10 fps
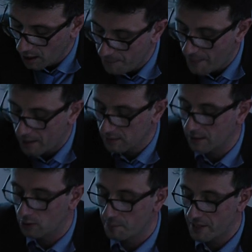
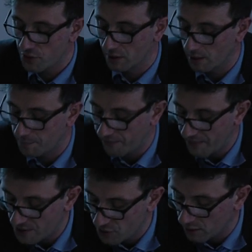apparently commissioned a
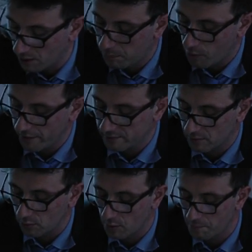professional poet
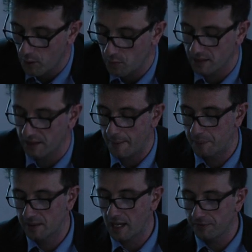to compose an
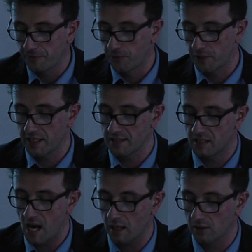epitaph for
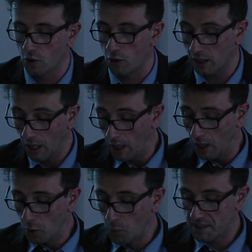his young dog
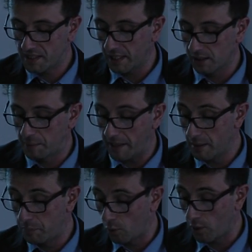who was killed by
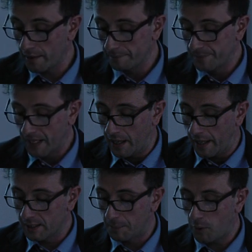a boar,
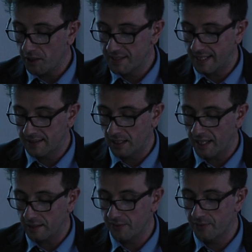and the poet sent a
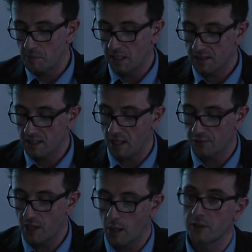letter from
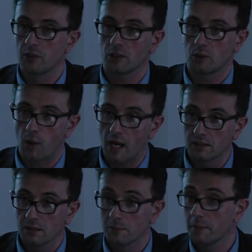Alexandria with not
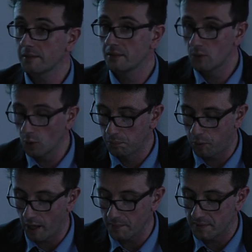1, but 2
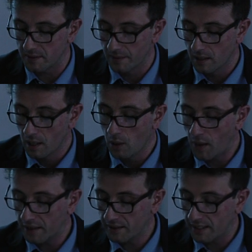poems,
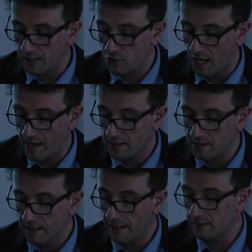one in
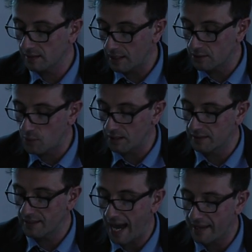elegiacs and another one
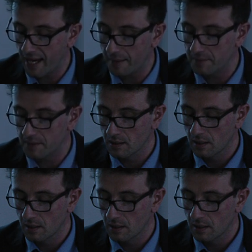in iambs.